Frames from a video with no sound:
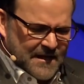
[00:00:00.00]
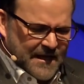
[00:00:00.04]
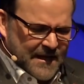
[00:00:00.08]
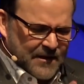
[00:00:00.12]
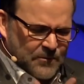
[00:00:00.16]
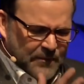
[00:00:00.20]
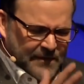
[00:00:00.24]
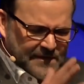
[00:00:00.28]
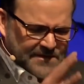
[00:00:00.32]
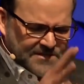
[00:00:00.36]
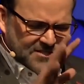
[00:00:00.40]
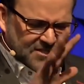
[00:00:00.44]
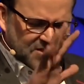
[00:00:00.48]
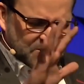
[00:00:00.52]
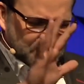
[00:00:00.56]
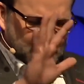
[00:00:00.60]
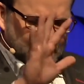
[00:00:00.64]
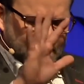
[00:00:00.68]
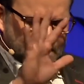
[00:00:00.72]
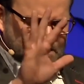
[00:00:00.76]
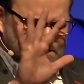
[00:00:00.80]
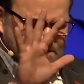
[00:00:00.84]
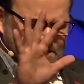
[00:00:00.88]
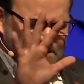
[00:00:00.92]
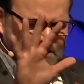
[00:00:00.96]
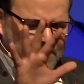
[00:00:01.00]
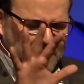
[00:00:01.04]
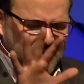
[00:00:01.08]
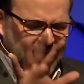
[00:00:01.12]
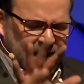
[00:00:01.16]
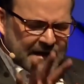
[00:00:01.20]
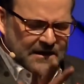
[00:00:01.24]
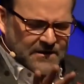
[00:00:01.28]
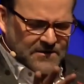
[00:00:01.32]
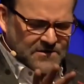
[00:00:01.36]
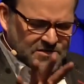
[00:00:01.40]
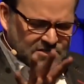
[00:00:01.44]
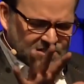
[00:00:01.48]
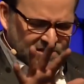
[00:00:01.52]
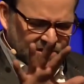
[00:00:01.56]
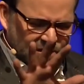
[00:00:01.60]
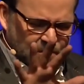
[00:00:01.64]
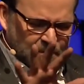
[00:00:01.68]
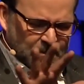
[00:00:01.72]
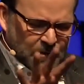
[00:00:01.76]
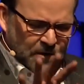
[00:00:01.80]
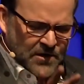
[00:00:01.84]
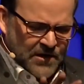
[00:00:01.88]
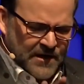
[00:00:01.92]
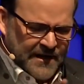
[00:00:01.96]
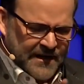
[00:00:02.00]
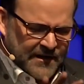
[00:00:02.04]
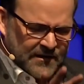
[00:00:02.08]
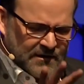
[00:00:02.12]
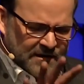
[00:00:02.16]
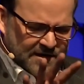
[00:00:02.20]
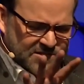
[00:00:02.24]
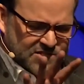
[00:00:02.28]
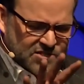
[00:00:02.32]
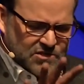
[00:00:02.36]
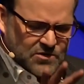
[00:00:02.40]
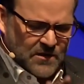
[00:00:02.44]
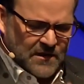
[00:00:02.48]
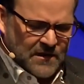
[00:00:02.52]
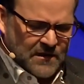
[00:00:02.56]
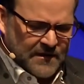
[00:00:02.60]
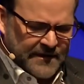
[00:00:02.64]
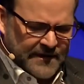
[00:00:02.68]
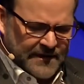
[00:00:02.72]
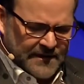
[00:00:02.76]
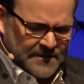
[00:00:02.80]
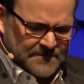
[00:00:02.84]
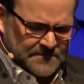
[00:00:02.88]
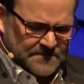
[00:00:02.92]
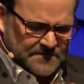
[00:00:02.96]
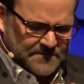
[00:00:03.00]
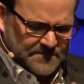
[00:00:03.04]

And we speak to the fires that are burning in Australia.